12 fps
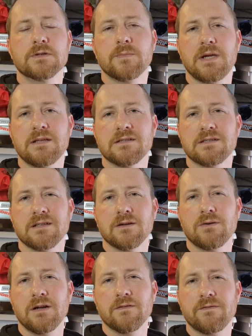speeds, it didn't
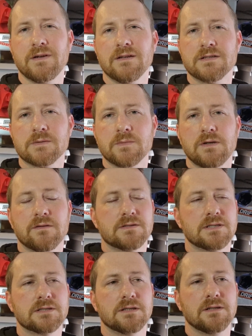quite feel as smooth as
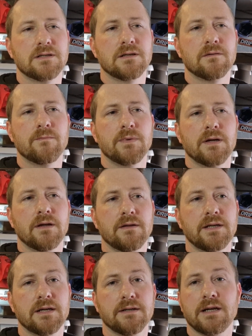it should. But
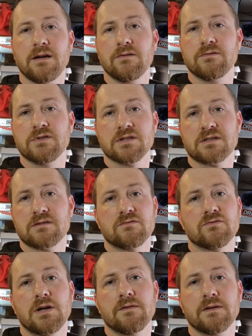yeah, now just
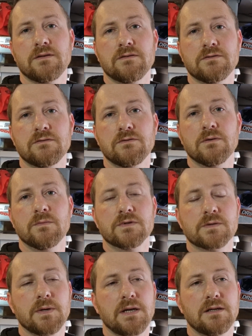driving normal
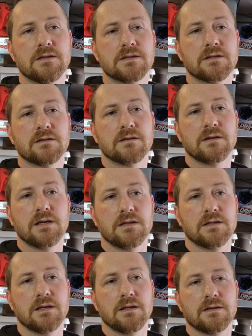speeds,
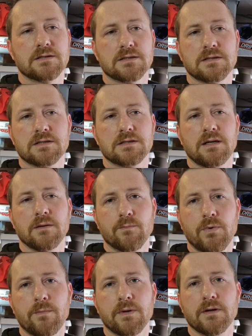it's just like
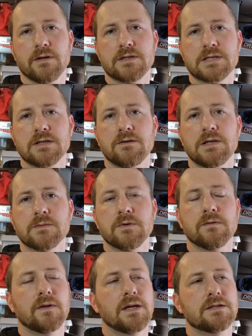proper silky
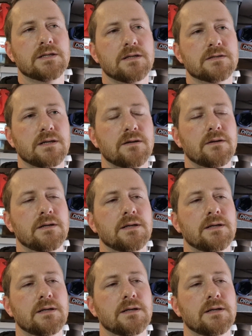smooth gear change now.